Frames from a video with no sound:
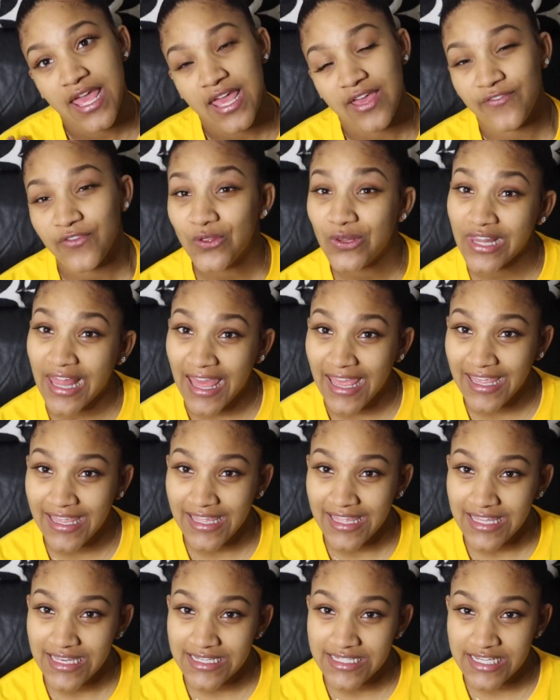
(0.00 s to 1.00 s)
If you like
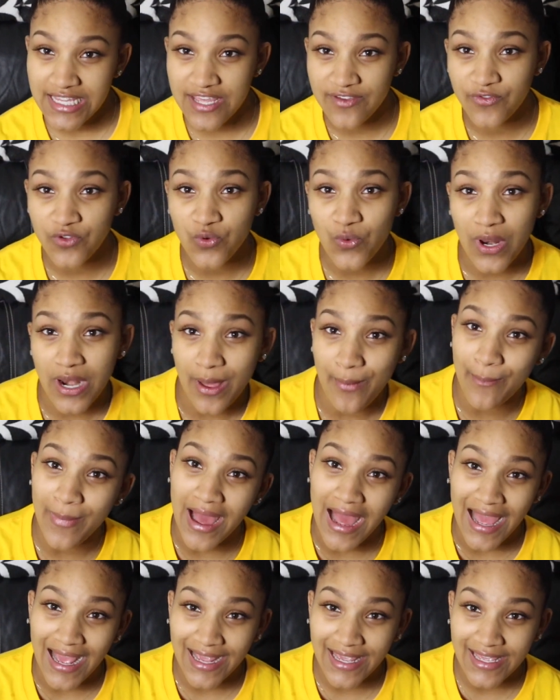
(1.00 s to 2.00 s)
it, if you want to
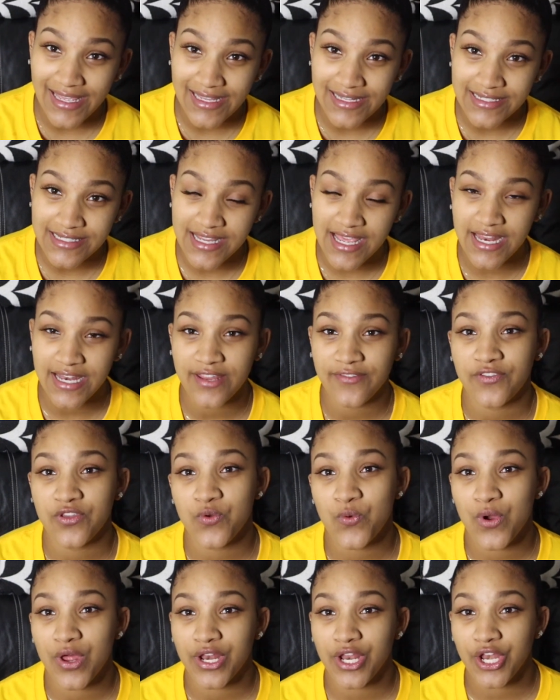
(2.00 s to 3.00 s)
buy it, and if
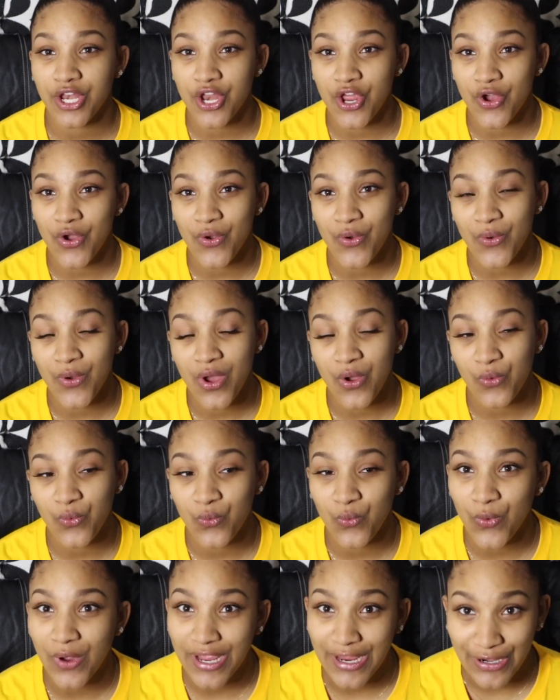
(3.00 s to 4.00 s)
you want to know
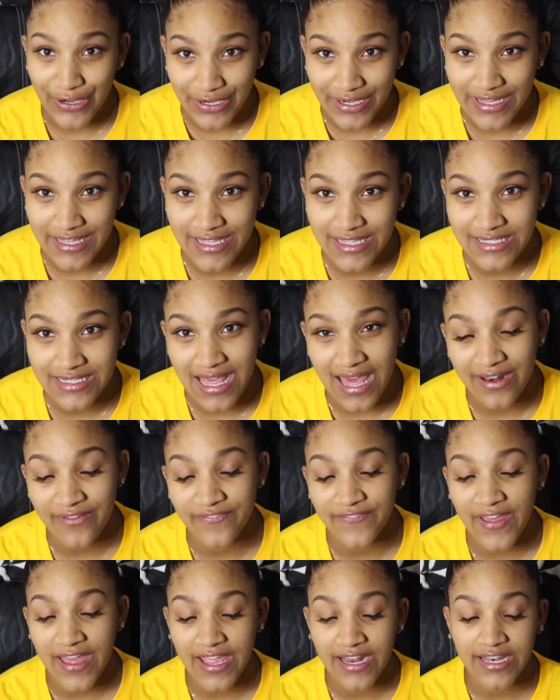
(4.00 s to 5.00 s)
where it is, how
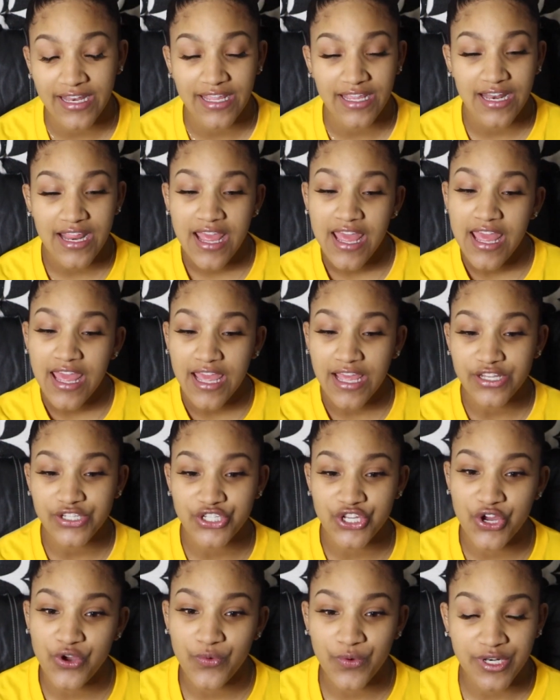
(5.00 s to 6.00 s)
to find it,
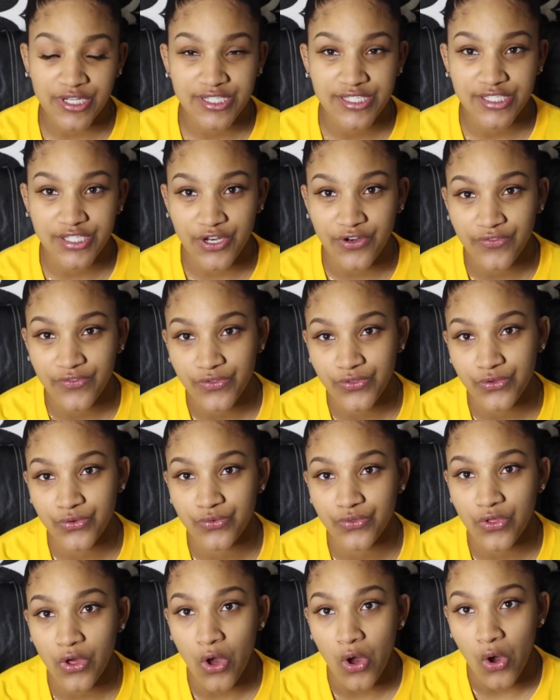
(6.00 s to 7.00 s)
and don't want to surf
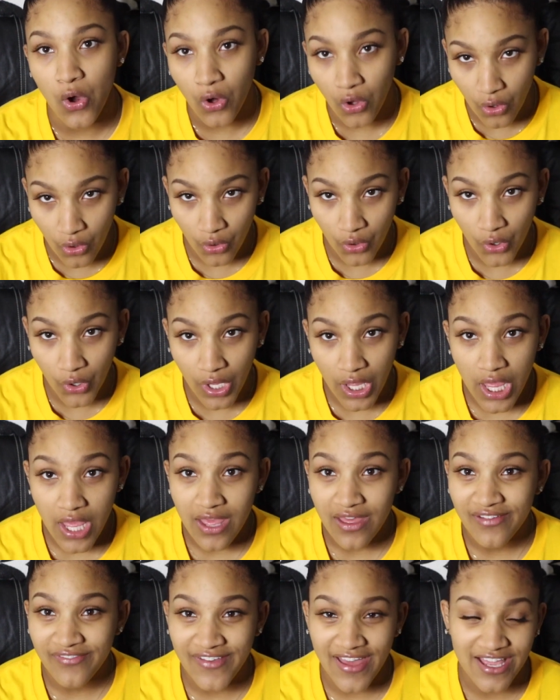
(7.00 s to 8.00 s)
through the whole
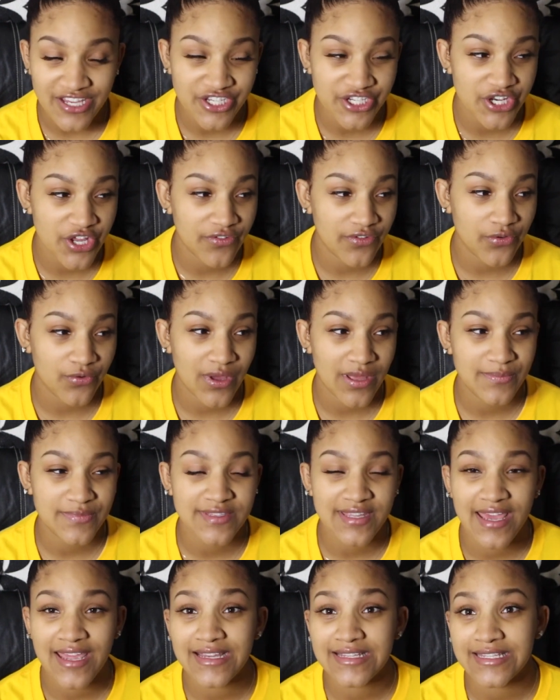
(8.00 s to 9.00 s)
Fashion Nova
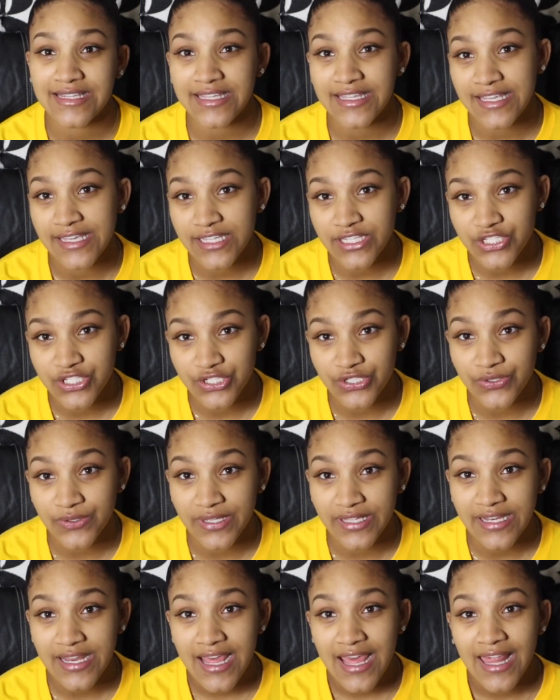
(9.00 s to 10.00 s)
website to get to
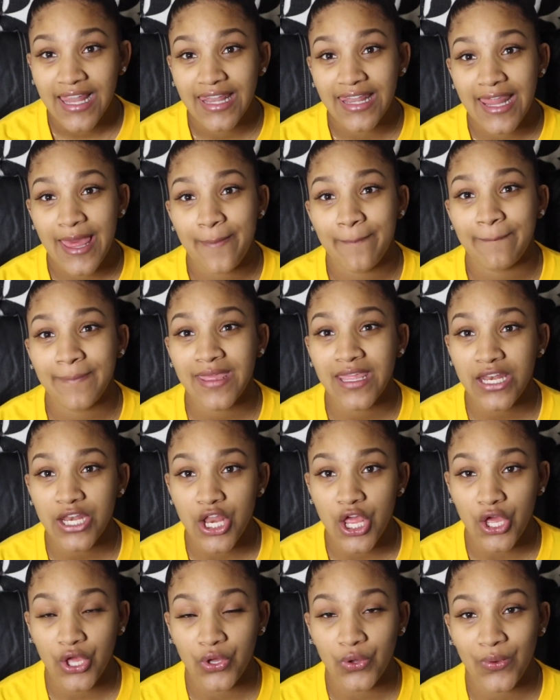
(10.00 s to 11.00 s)
it, let me
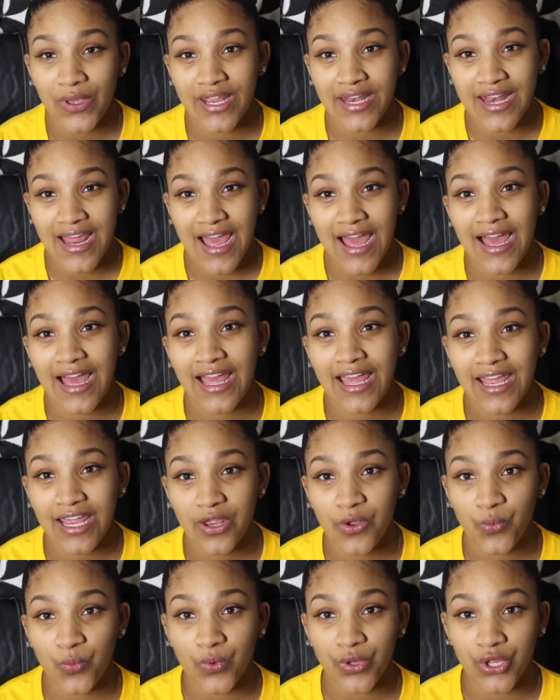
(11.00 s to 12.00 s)
know and
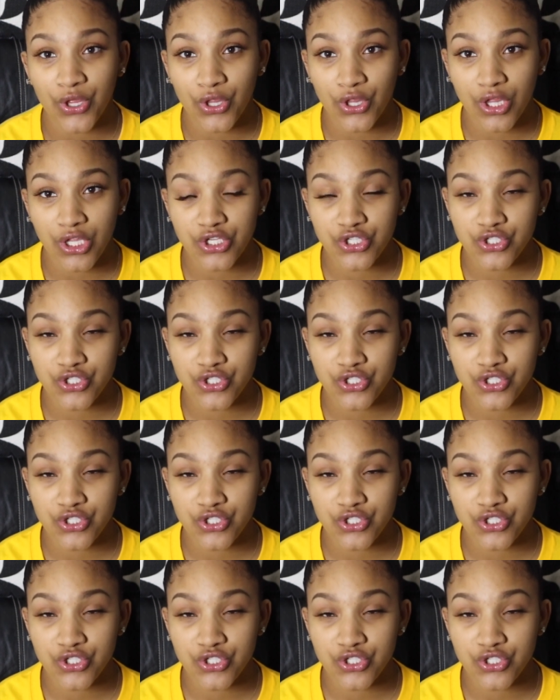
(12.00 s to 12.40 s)
I will